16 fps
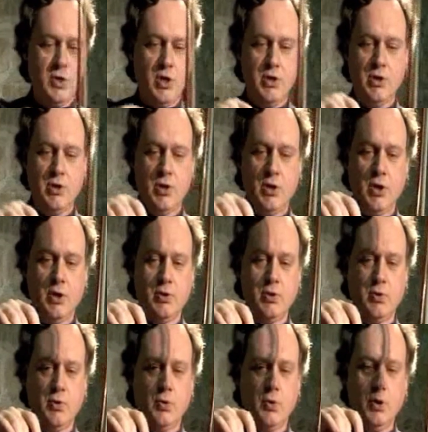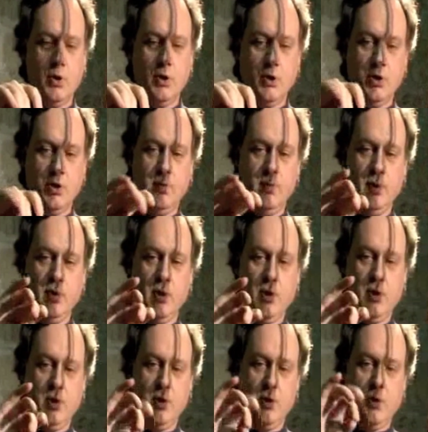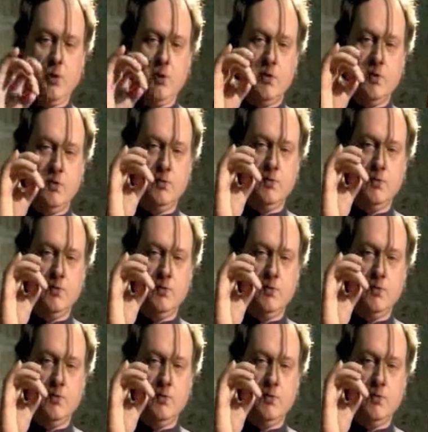close to the nail but not touching it,